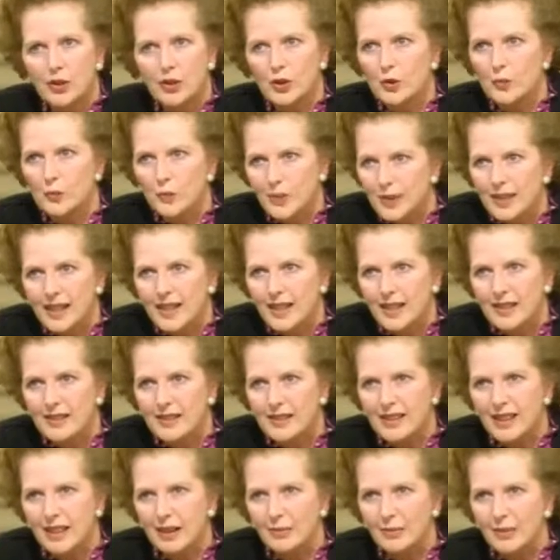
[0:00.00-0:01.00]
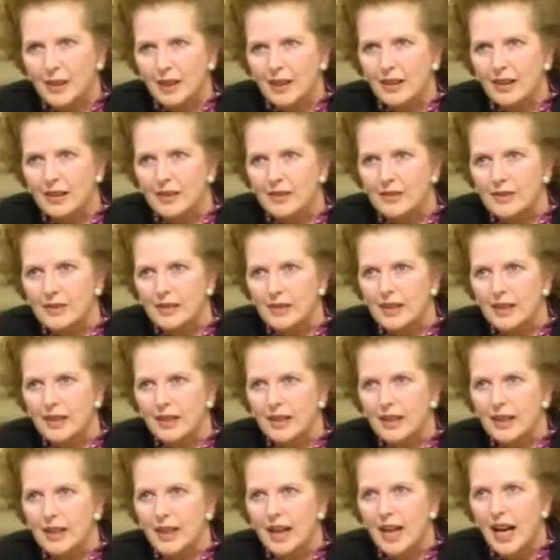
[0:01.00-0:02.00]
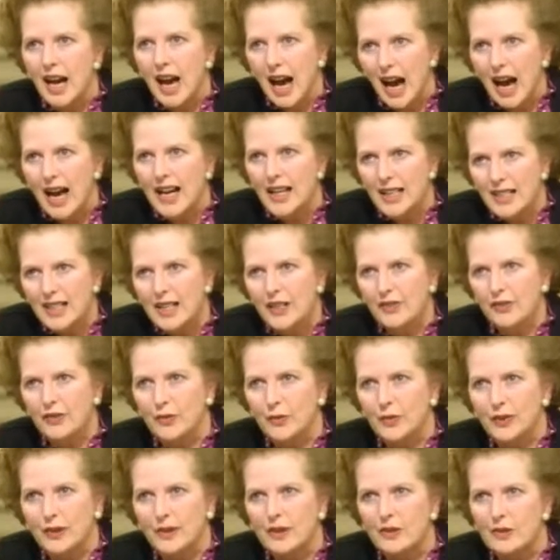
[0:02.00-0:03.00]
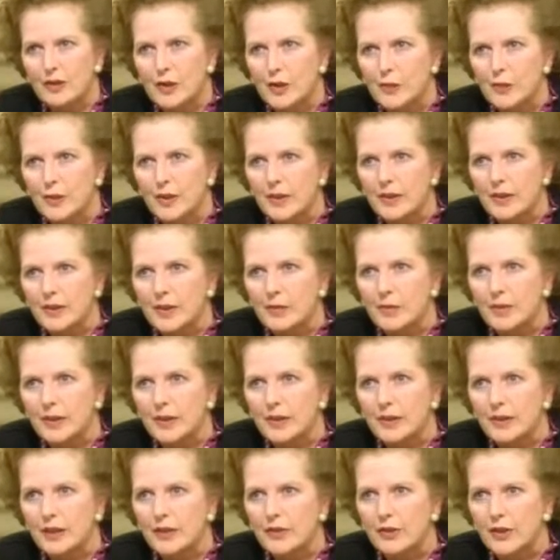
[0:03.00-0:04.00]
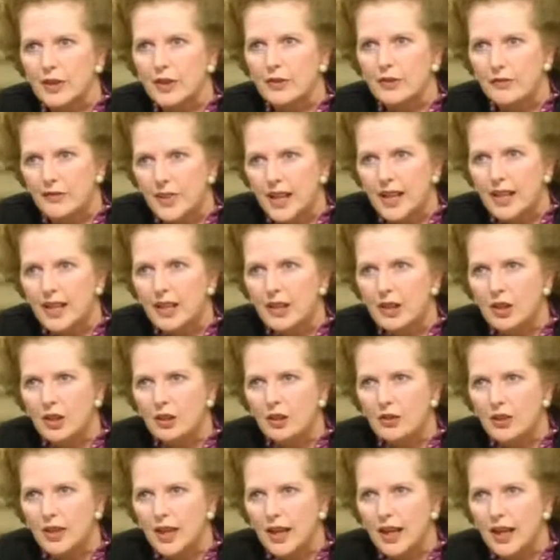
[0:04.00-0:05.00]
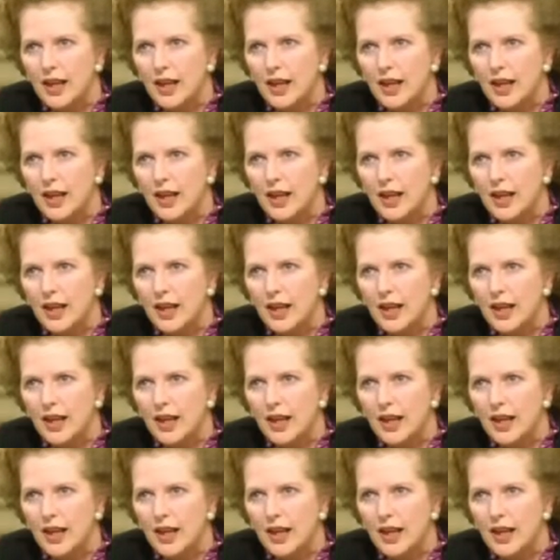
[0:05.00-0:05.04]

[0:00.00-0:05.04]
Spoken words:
Would you please let me answer? I lived with the responsibility for a very long